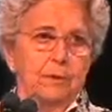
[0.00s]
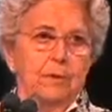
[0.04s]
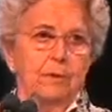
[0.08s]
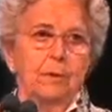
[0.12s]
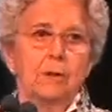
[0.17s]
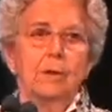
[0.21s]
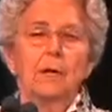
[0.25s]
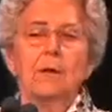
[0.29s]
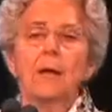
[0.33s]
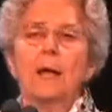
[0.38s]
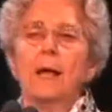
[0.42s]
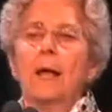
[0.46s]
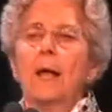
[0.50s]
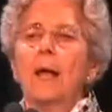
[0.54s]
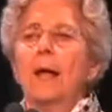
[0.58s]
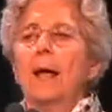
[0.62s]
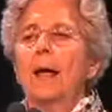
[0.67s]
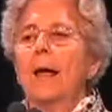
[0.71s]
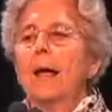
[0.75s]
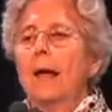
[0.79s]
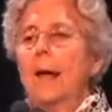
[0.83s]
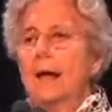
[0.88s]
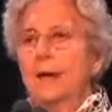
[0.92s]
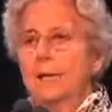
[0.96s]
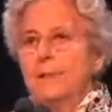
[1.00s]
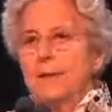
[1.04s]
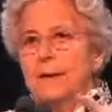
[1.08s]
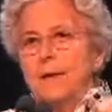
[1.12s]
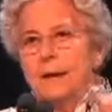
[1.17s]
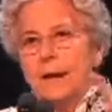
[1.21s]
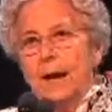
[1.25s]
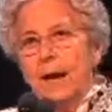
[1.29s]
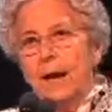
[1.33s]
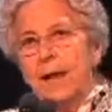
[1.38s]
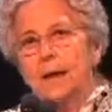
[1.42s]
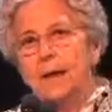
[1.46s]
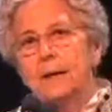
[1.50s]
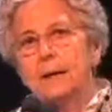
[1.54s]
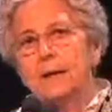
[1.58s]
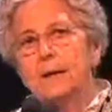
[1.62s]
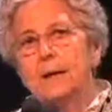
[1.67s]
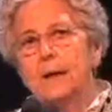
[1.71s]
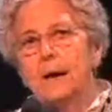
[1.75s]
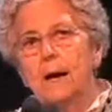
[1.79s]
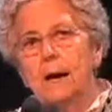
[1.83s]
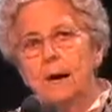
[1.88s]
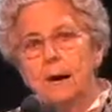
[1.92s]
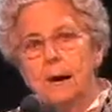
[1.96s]
and the nine uh,
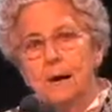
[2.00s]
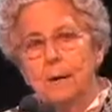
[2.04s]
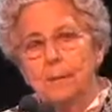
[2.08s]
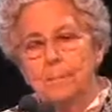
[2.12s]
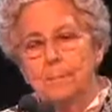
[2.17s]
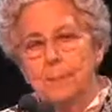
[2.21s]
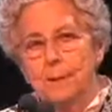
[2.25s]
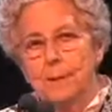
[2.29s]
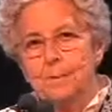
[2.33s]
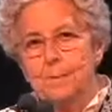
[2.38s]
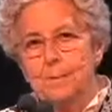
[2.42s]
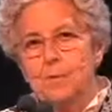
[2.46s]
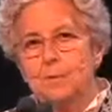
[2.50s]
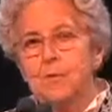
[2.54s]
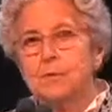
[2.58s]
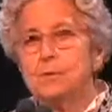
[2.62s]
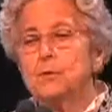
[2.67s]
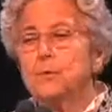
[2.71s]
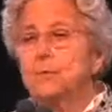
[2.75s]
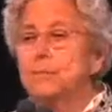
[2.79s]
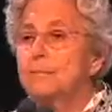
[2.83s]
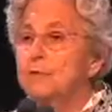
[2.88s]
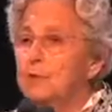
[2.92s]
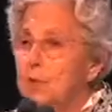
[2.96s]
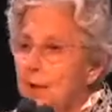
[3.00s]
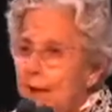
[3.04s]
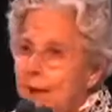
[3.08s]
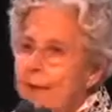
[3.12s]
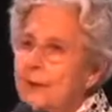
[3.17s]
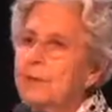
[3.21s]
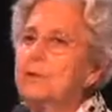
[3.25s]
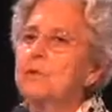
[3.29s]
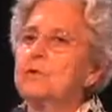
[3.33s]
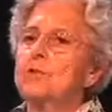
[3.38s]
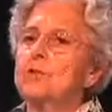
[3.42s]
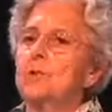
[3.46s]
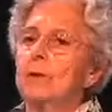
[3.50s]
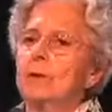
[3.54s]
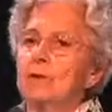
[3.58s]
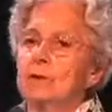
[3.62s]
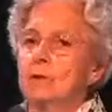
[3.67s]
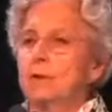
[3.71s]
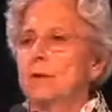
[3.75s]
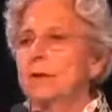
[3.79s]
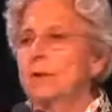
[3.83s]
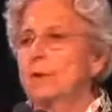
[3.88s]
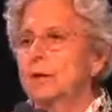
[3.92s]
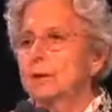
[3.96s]
members who have changed over the years. As you
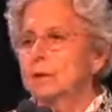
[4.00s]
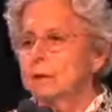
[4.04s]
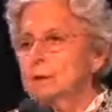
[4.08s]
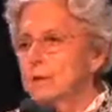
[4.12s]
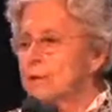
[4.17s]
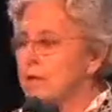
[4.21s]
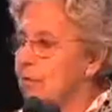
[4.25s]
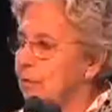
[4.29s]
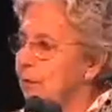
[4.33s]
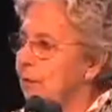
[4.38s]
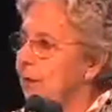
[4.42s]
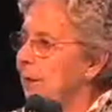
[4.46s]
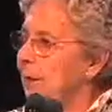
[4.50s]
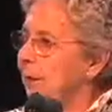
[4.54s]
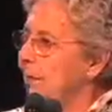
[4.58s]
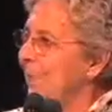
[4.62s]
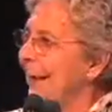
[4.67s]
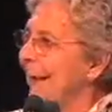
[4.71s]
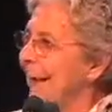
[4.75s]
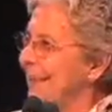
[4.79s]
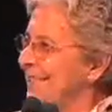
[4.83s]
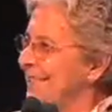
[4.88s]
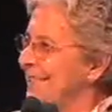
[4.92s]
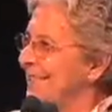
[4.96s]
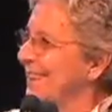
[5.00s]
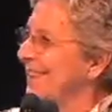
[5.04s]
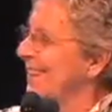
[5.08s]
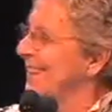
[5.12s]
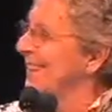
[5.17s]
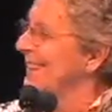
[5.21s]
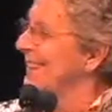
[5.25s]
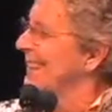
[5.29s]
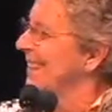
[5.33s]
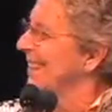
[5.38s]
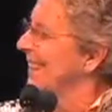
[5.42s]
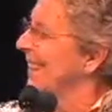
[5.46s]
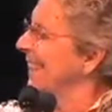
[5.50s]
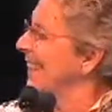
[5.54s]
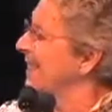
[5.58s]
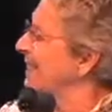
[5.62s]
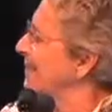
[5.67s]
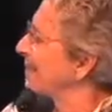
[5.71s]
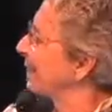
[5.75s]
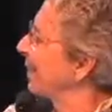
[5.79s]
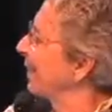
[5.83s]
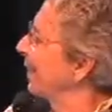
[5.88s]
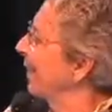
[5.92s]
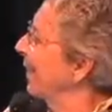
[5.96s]
can imagine, this thing has been going on
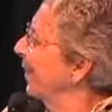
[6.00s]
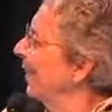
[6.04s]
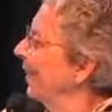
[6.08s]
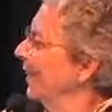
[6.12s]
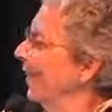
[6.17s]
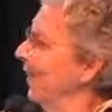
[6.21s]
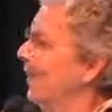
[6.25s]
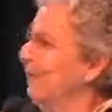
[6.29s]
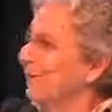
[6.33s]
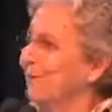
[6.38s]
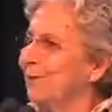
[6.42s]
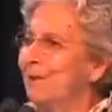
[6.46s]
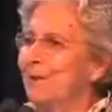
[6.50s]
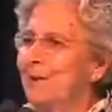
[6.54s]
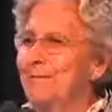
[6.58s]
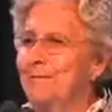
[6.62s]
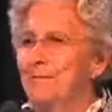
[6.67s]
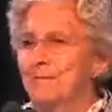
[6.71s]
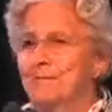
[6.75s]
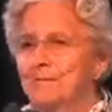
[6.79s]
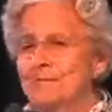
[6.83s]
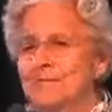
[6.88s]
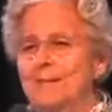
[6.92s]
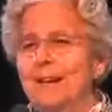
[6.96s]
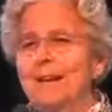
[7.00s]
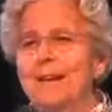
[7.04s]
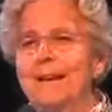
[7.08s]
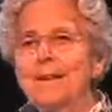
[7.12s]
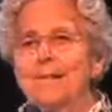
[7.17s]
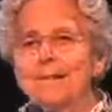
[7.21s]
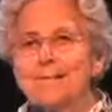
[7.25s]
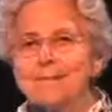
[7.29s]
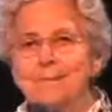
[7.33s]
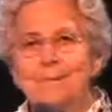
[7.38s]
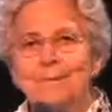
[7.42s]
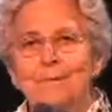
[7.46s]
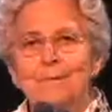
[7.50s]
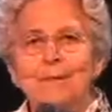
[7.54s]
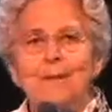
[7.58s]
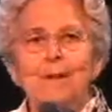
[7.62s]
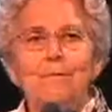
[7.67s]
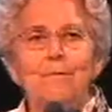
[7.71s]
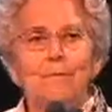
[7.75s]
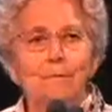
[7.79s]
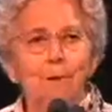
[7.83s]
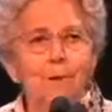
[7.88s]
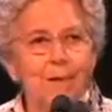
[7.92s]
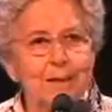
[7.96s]
for almost 40
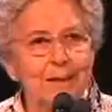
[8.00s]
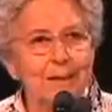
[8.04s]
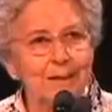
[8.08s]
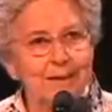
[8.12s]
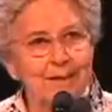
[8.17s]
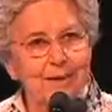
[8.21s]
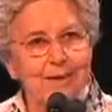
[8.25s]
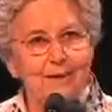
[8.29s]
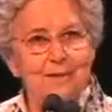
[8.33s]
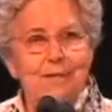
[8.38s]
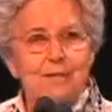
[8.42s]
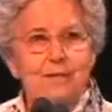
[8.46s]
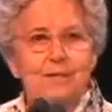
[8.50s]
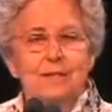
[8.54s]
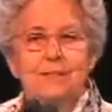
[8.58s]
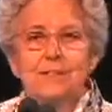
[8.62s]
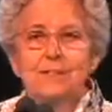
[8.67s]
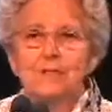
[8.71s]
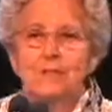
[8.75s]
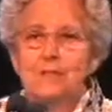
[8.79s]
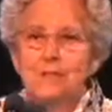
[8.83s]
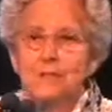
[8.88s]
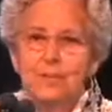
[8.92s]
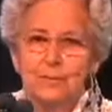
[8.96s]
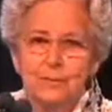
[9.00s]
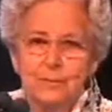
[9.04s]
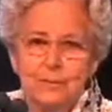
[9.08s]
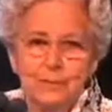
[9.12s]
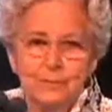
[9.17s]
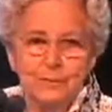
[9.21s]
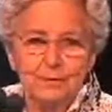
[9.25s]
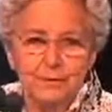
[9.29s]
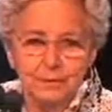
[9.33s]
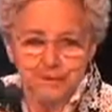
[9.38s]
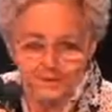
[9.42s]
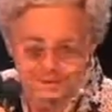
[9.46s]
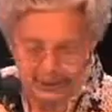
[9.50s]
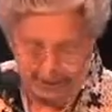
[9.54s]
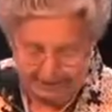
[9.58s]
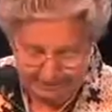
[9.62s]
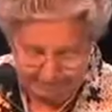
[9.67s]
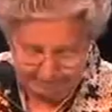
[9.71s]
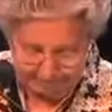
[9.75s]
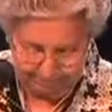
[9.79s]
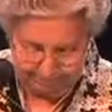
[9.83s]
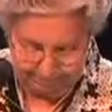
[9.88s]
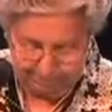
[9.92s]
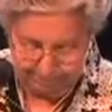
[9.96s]
years, and so there hasn't been one
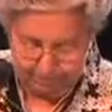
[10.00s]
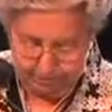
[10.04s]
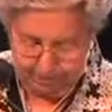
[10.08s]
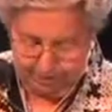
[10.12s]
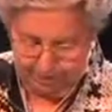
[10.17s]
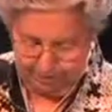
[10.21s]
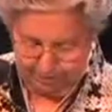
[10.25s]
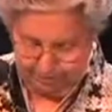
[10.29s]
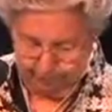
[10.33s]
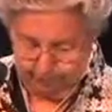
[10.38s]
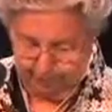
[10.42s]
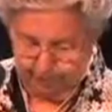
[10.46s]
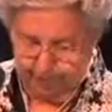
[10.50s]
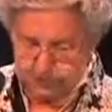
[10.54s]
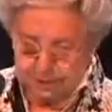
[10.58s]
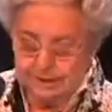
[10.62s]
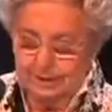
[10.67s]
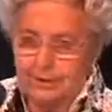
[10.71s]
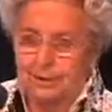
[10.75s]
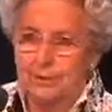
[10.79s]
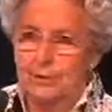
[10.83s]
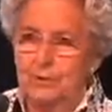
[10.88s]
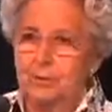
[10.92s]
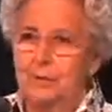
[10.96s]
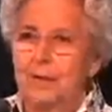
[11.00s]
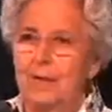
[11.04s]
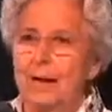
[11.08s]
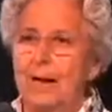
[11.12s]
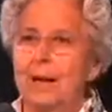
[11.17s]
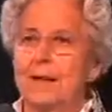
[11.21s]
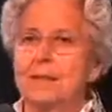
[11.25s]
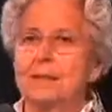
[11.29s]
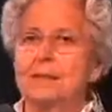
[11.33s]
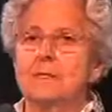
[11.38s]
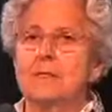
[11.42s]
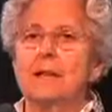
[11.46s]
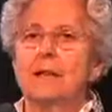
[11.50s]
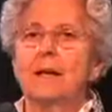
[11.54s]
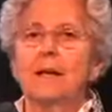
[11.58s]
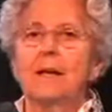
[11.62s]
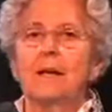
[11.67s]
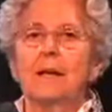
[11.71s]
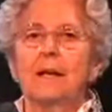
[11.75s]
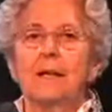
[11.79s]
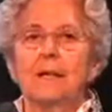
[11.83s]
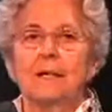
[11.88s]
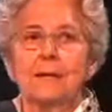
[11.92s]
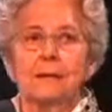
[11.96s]
person who has
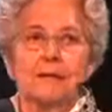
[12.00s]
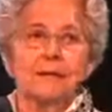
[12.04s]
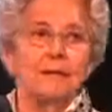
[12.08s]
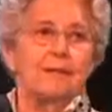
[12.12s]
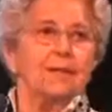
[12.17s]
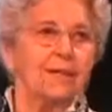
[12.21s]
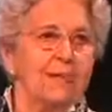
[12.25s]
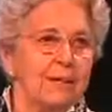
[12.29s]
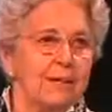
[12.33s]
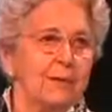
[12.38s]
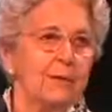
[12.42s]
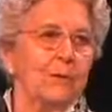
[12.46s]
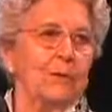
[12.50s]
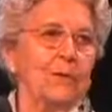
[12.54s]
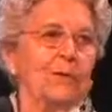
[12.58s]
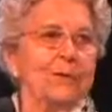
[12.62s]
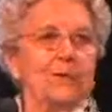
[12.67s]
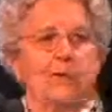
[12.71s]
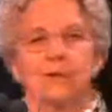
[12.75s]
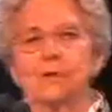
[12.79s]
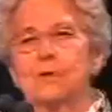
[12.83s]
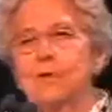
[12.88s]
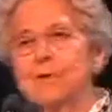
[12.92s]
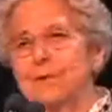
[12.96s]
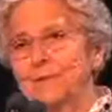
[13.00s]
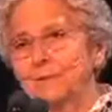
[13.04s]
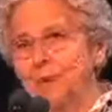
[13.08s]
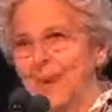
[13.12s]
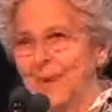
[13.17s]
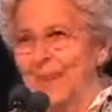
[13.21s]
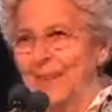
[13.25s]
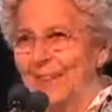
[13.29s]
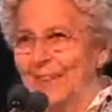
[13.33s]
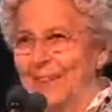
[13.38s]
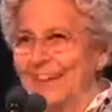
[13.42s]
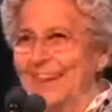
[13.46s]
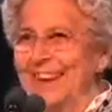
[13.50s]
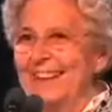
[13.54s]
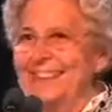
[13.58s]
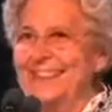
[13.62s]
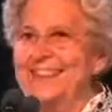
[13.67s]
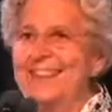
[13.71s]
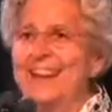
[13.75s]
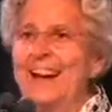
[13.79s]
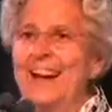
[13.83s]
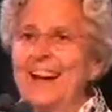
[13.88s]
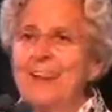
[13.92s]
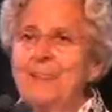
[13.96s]
continually served all that time.
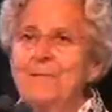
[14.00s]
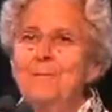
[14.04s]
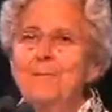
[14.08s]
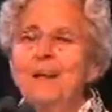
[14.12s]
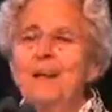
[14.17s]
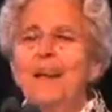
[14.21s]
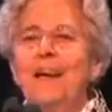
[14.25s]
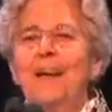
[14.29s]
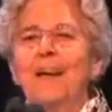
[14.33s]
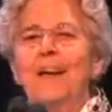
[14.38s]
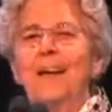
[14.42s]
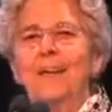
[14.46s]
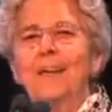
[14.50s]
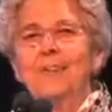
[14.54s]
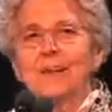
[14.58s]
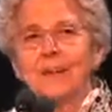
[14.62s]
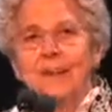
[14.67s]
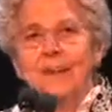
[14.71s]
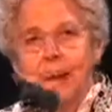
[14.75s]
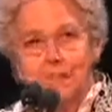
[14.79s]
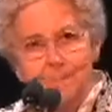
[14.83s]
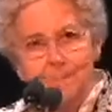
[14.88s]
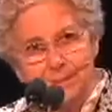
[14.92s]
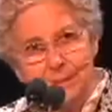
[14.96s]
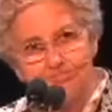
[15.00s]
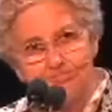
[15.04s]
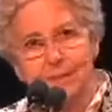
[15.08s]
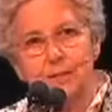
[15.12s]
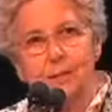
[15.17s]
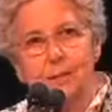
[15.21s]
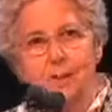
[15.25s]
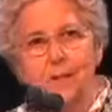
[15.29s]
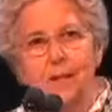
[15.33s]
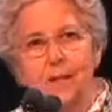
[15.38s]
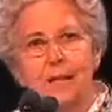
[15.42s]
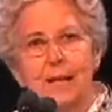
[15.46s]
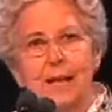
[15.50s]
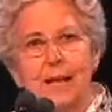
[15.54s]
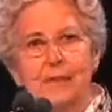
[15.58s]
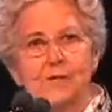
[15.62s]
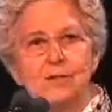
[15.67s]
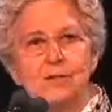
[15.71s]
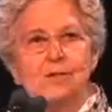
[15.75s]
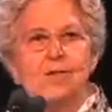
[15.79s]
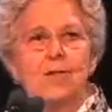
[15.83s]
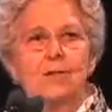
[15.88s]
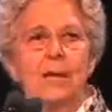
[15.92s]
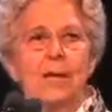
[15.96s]
The composition has changed,
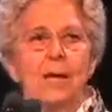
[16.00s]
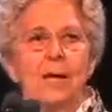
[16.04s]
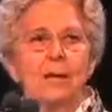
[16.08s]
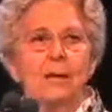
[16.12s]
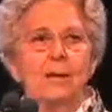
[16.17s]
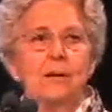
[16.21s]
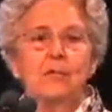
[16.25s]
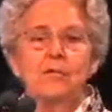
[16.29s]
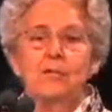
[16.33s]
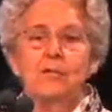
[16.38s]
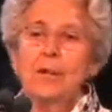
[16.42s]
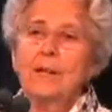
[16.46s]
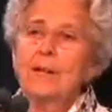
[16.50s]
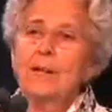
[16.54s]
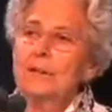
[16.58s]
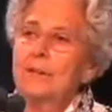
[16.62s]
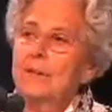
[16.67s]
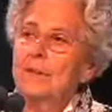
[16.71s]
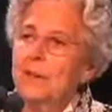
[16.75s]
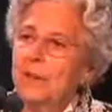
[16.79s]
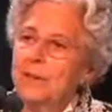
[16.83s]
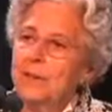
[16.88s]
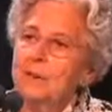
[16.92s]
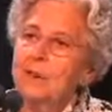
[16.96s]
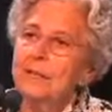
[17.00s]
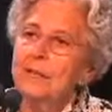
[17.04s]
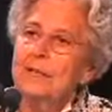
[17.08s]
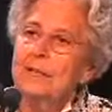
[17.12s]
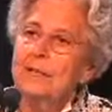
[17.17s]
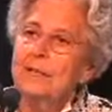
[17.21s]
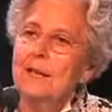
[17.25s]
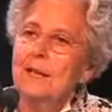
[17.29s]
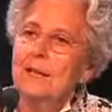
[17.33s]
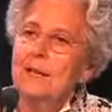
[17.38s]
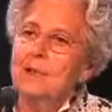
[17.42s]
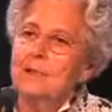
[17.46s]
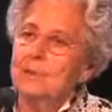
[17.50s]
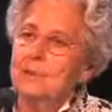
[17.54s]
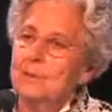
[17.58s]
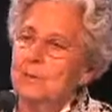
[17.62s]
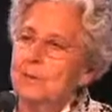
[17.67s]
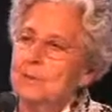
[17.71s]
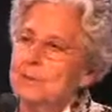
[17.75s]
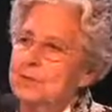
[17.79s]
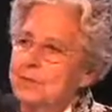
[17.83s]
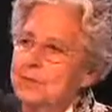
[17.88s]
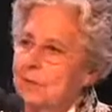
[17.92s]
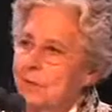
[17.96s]
and in the early days, there was a great
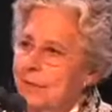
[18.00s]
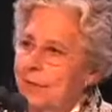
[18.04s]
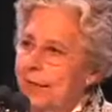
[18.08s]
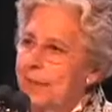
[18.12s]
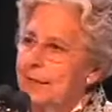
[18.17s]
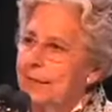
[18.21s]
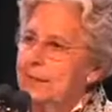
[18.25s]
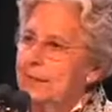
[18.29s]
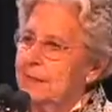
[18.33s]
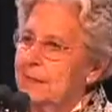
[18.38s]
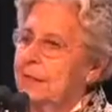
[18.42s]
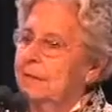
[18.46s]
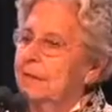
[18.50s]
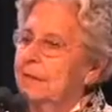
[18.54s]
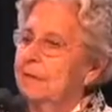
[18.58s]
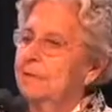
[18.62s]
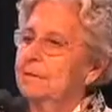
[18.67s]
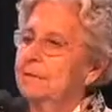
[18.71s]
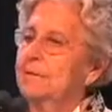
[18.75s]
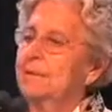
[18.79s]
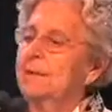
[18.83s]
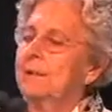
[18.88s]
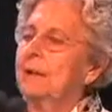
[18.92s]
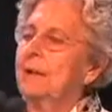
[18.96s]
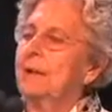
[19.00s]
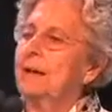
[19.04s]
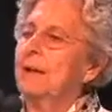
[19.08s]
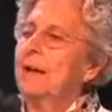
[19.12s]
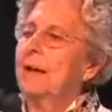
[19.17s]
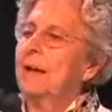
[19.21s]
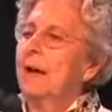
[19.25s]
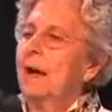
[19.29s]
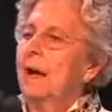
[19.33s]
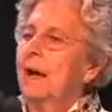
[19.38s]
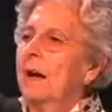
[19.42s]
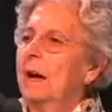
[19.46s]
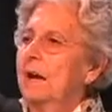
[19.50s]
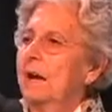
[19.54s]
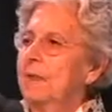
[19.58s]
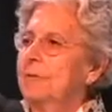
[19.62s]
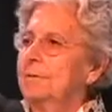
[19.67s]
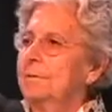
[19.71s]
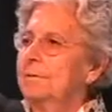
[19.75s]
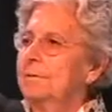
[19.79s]
deal of, of um,